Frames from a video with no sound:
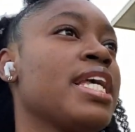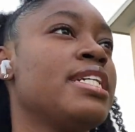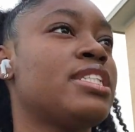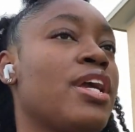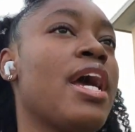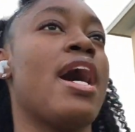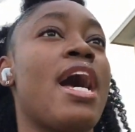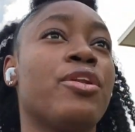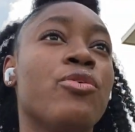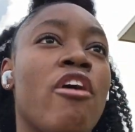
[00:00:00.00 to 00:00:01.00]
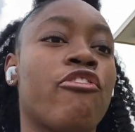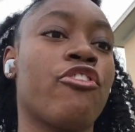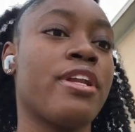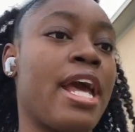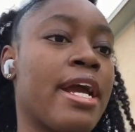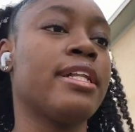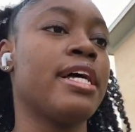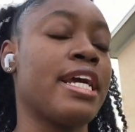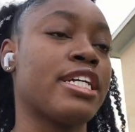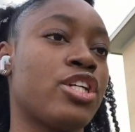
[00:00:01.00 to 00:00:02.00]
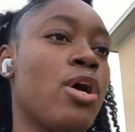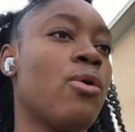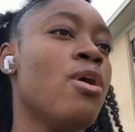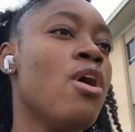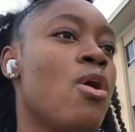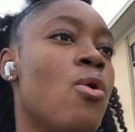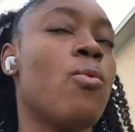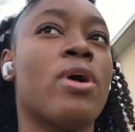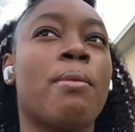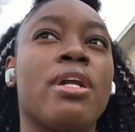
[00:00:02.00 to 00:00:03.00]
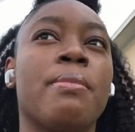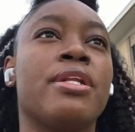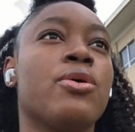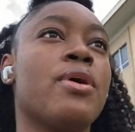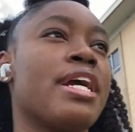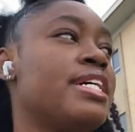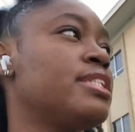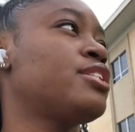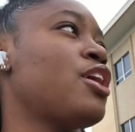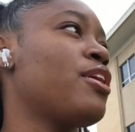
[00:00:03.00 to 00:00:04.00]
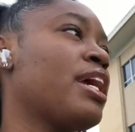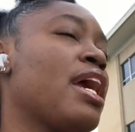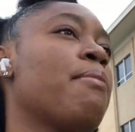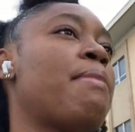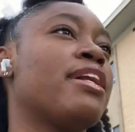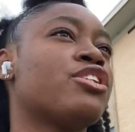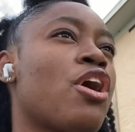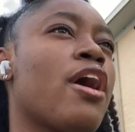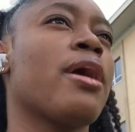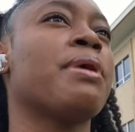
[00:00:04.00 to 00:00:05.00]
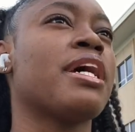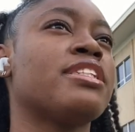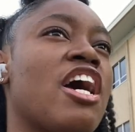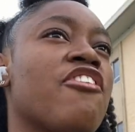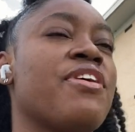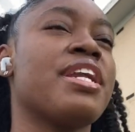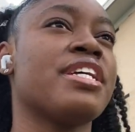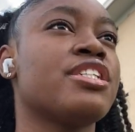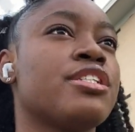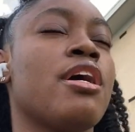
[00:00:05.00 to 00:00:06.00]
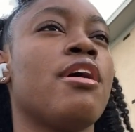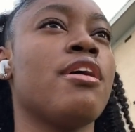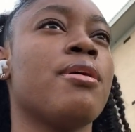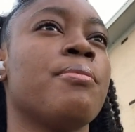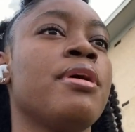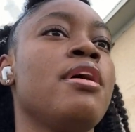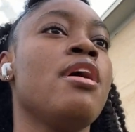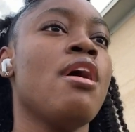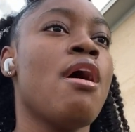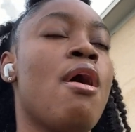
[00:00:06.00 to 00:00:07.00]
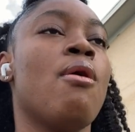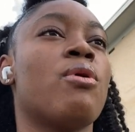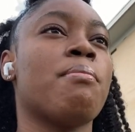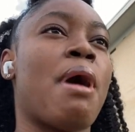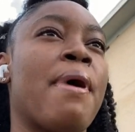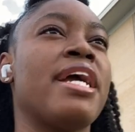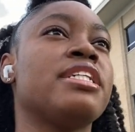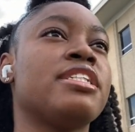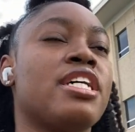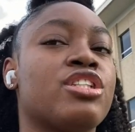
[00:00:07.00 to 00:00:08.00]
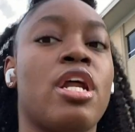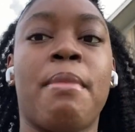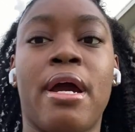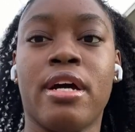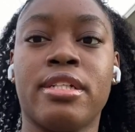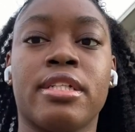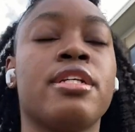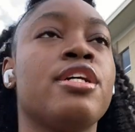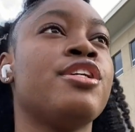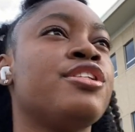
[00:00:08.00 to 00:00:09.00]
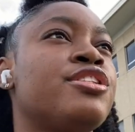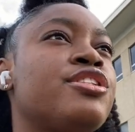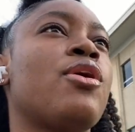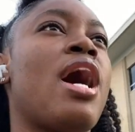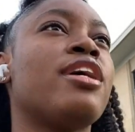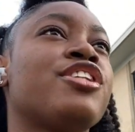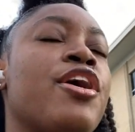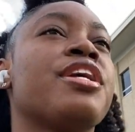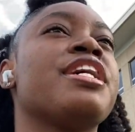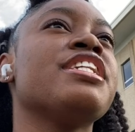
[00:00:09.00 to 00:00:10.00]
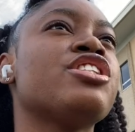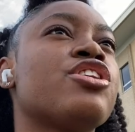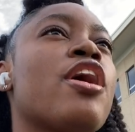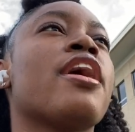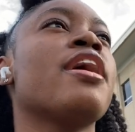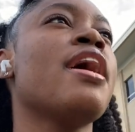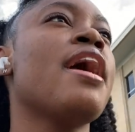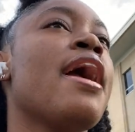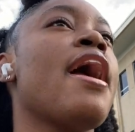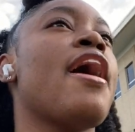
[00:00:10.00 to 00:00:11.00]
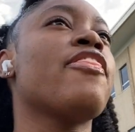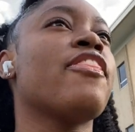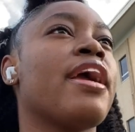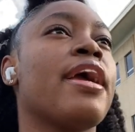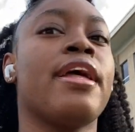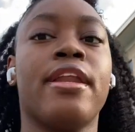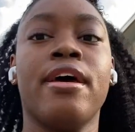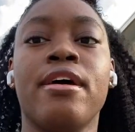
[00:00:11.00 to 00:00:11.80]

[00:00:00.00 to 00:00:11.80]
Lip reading: So yeah, I do have a free day in clinic. So what I'm gonna be doing is turning in my chart because I finished one of my patients yesterday, my cousin. So I'll turn in his chart and then